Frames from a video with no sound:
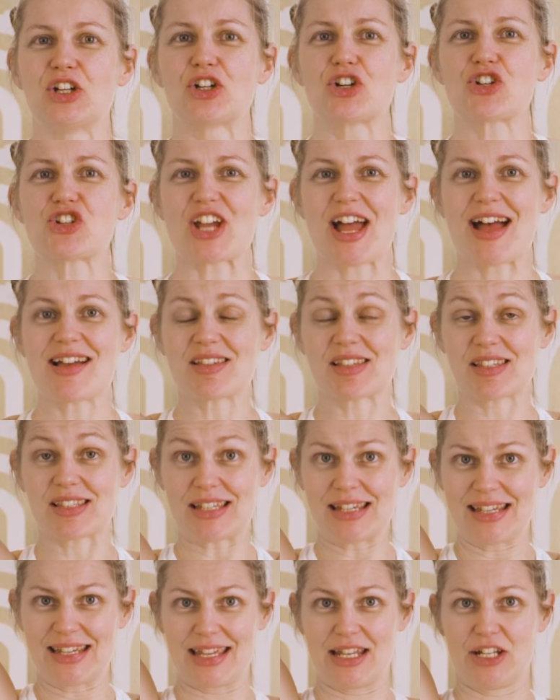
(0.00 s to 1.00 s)
your chest,
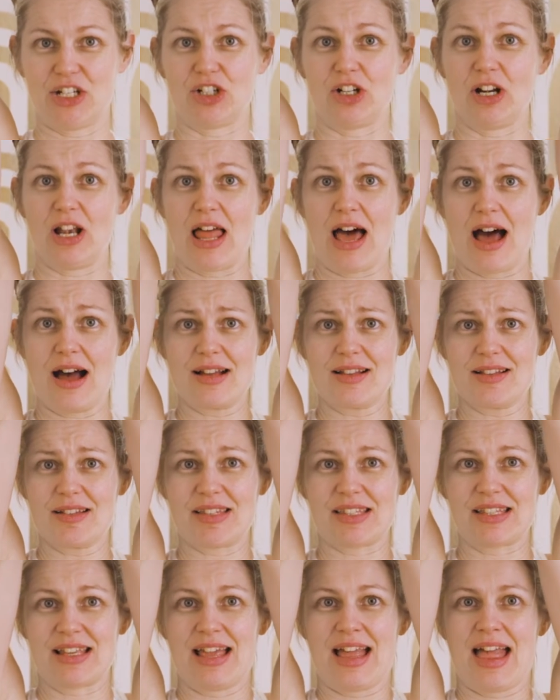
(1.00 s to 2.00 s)
in your
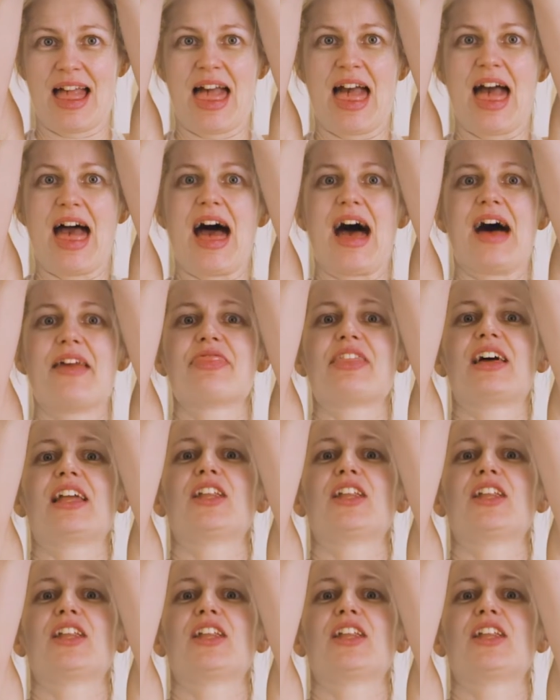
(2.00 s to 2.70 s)
lungs, and